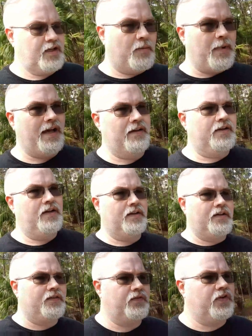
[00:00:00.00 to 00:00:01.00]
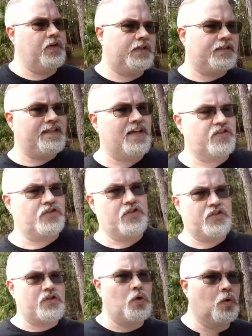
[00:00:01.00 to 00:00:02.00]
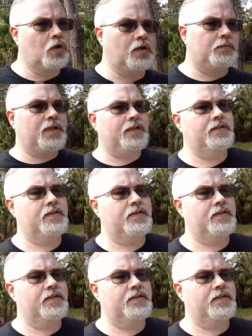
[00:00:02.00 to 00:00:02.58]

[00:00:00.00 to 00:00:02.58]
come out of Desert Storm.